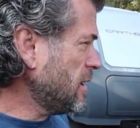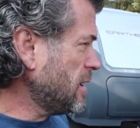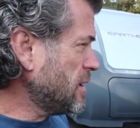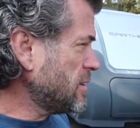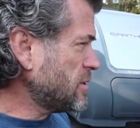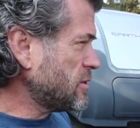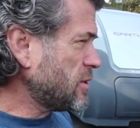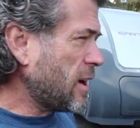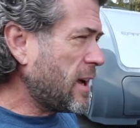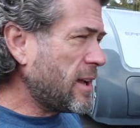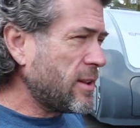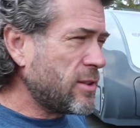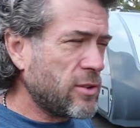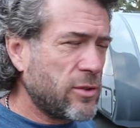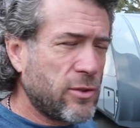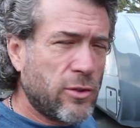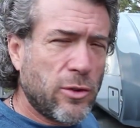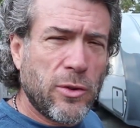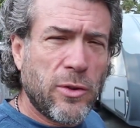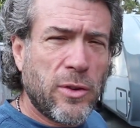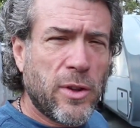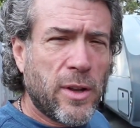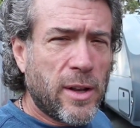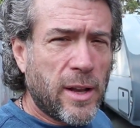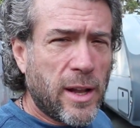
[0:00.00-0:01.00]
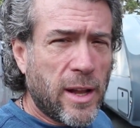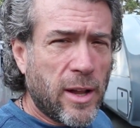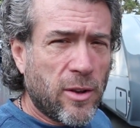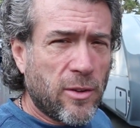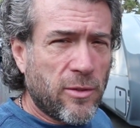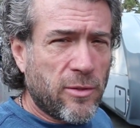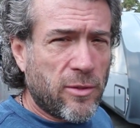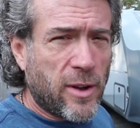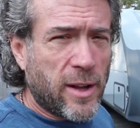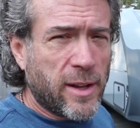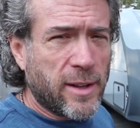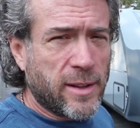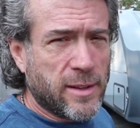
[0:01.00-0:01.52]
So I had to tooth and nail
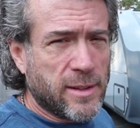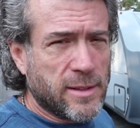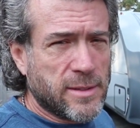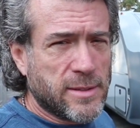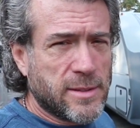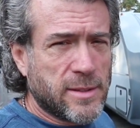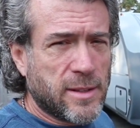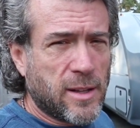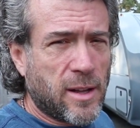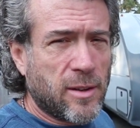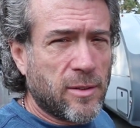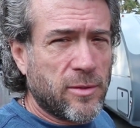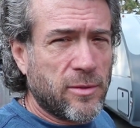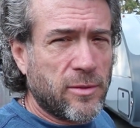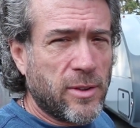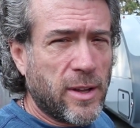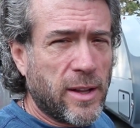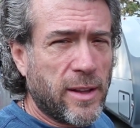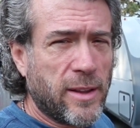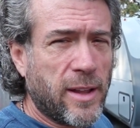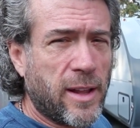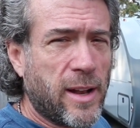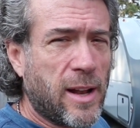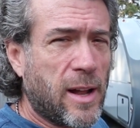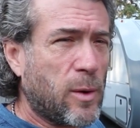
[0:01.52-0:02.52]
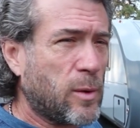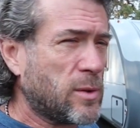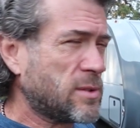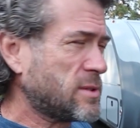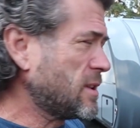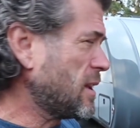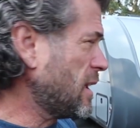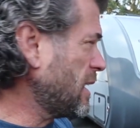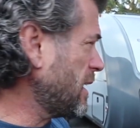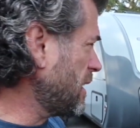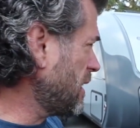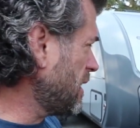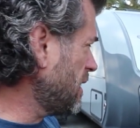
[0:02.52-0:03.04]
fight this stuff. And then I was
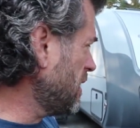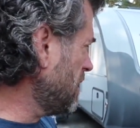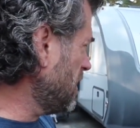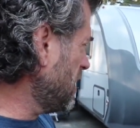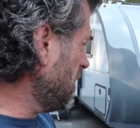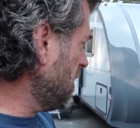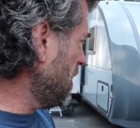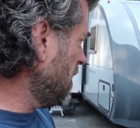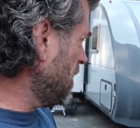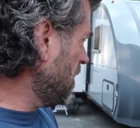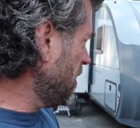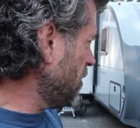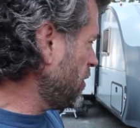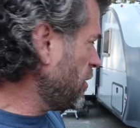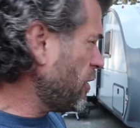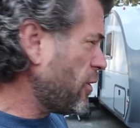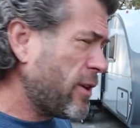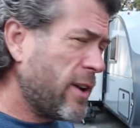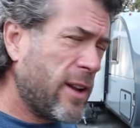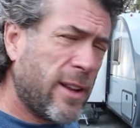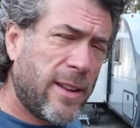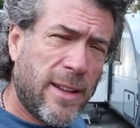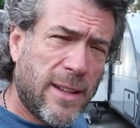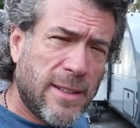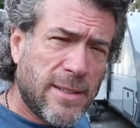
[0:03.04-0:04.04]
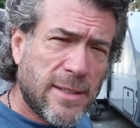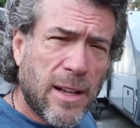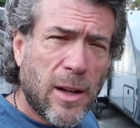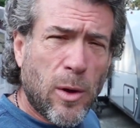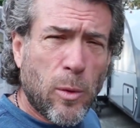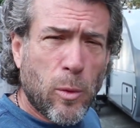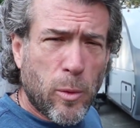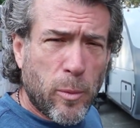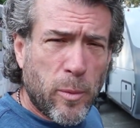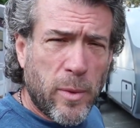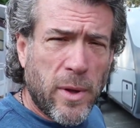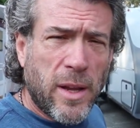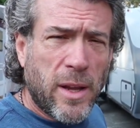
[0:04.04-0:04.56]
like, you know, and a
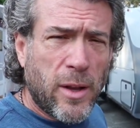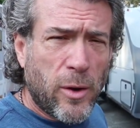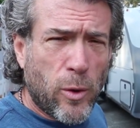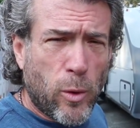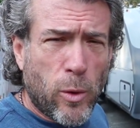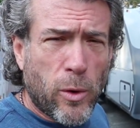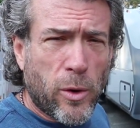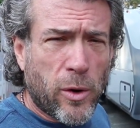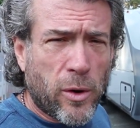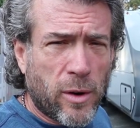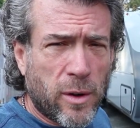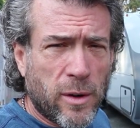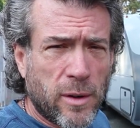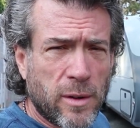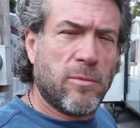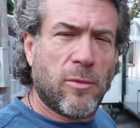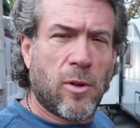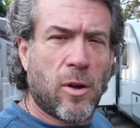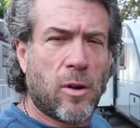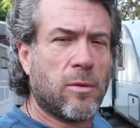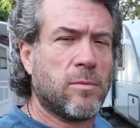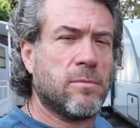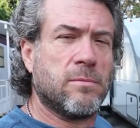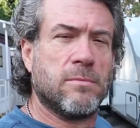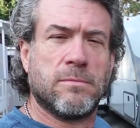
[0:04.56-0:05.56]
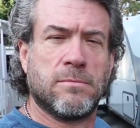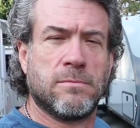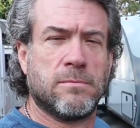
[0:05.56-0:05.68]
discount would be in order. No.